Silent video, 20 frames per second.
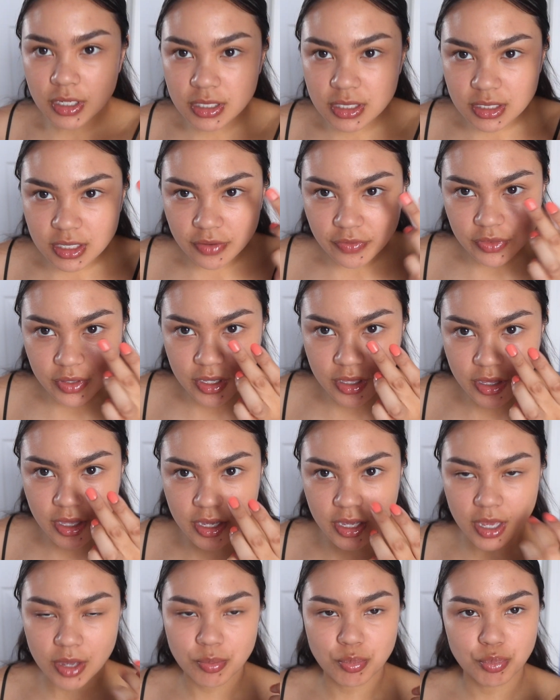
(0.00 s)
It's definitely
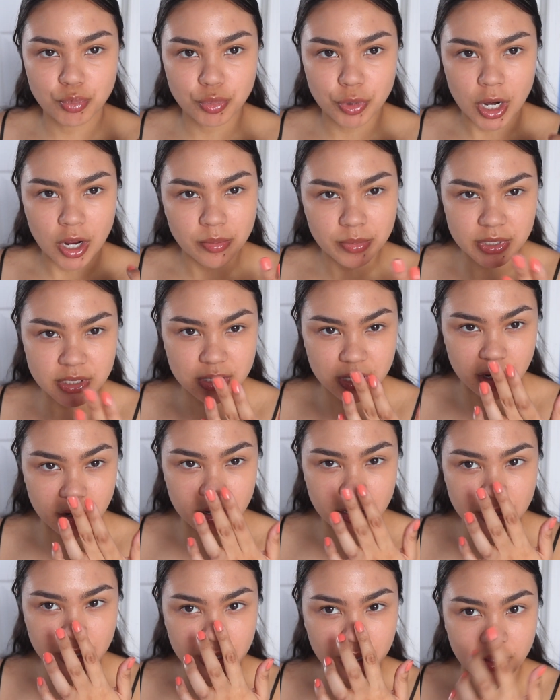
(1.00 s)
like a brown
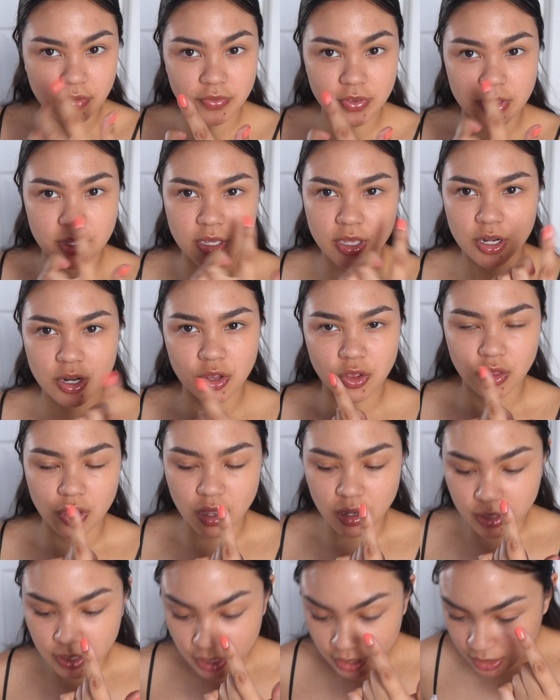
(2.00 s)
mascara. Like I feel like it
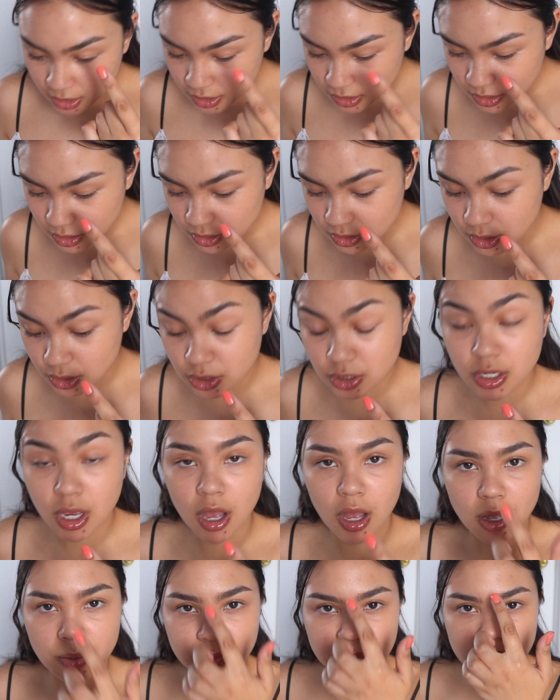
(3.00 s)
elongated the
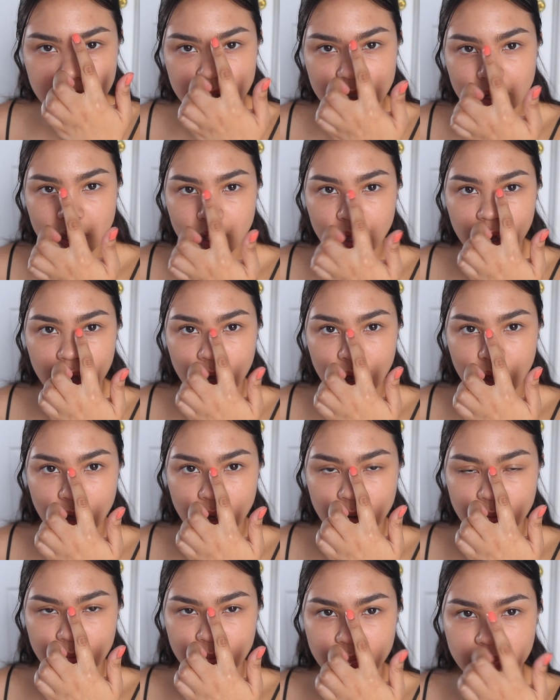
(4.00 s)
tops,
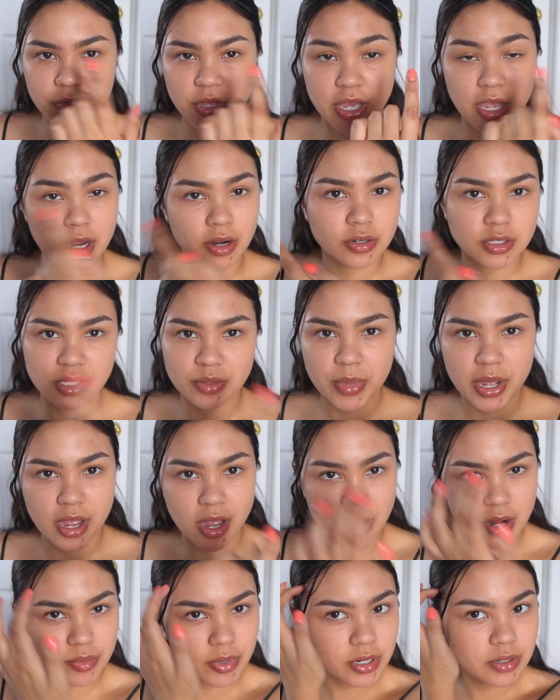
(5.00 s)
the hairs on my
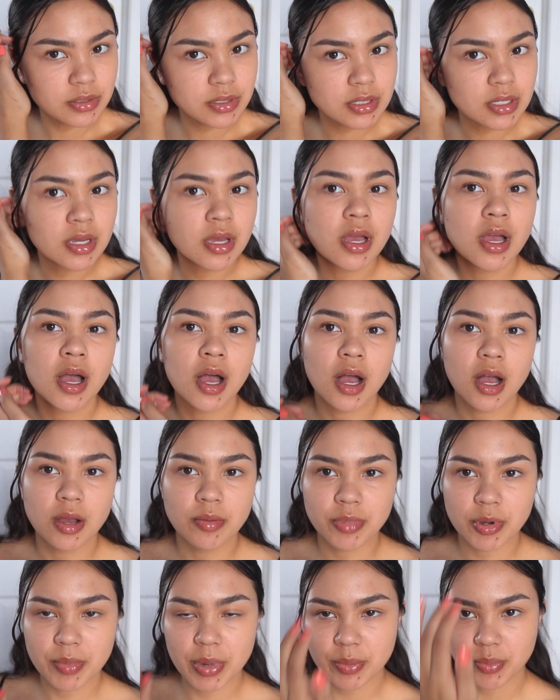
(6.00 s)
eyebrows.
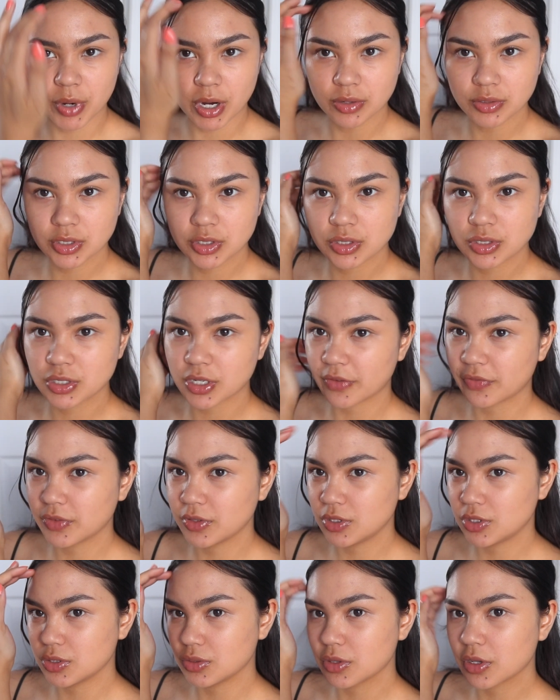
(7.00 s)
But my brows
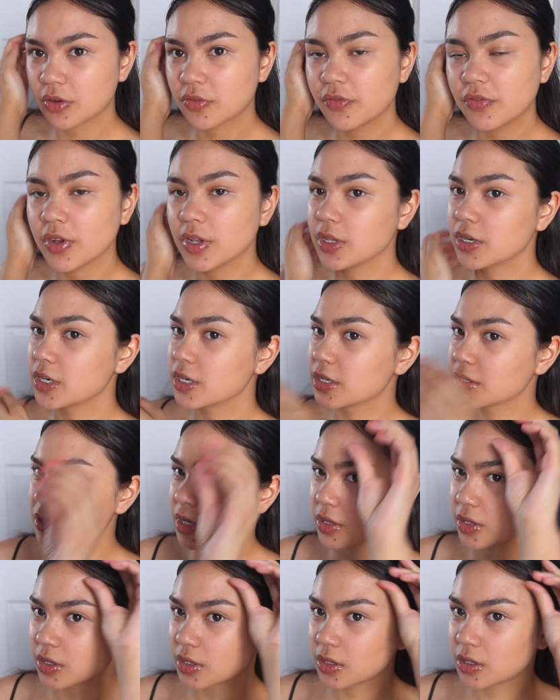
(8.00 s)
definitely do look fuller.
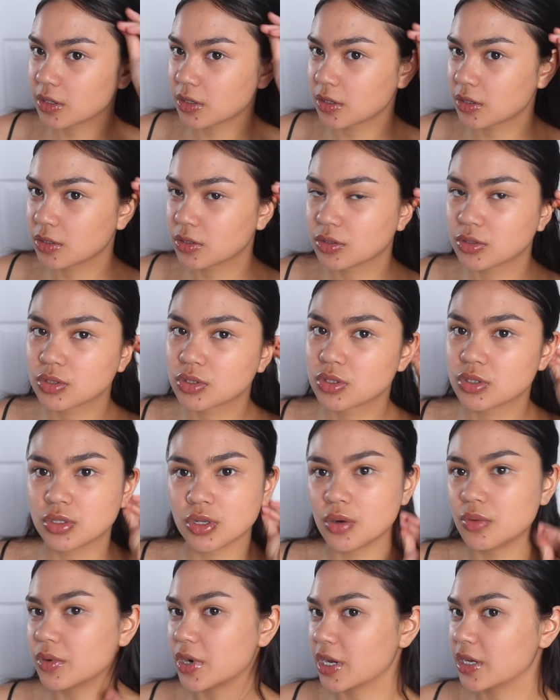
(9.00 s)
They look
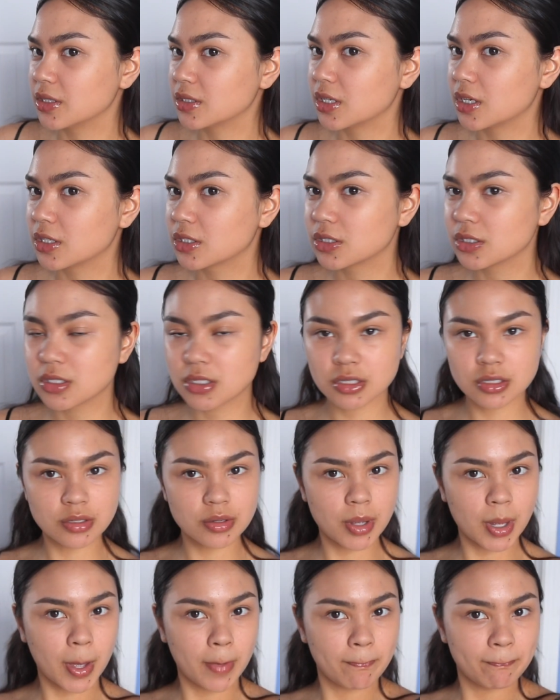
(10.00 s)
so nice actually.
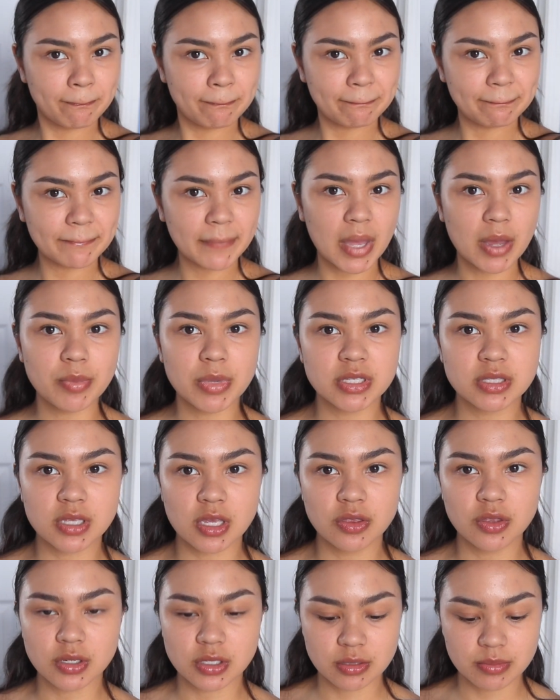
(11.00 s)
And my
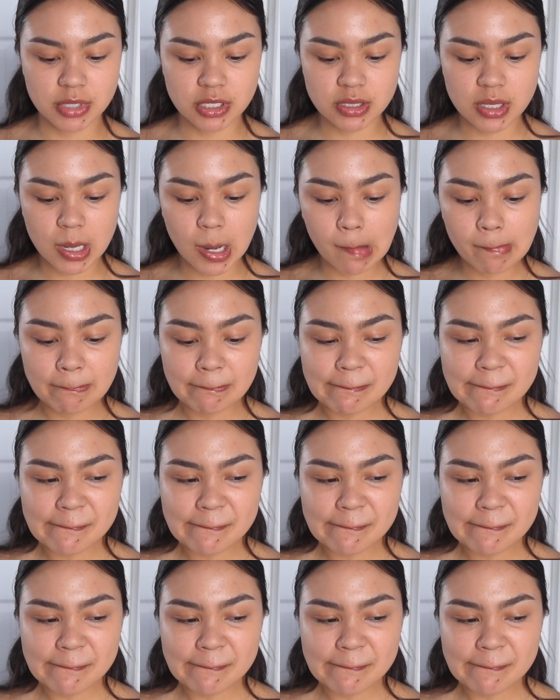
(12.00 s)
skin looks amazing.